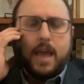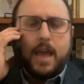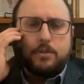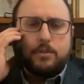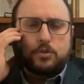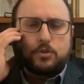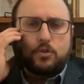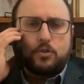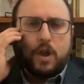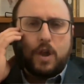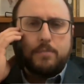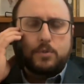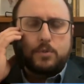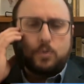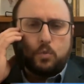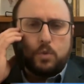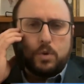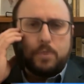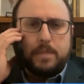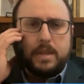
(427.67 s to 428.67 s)
and those crimes
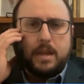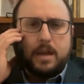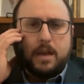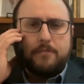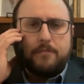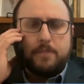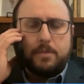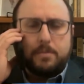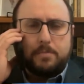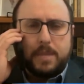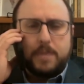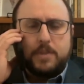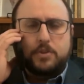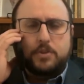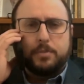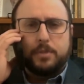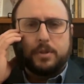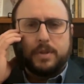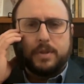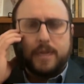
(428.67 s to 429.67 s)
would be of an
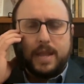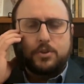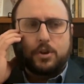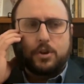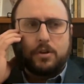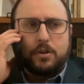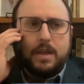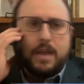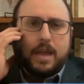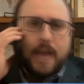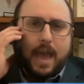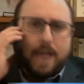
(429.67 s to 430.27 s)
impeachable nature.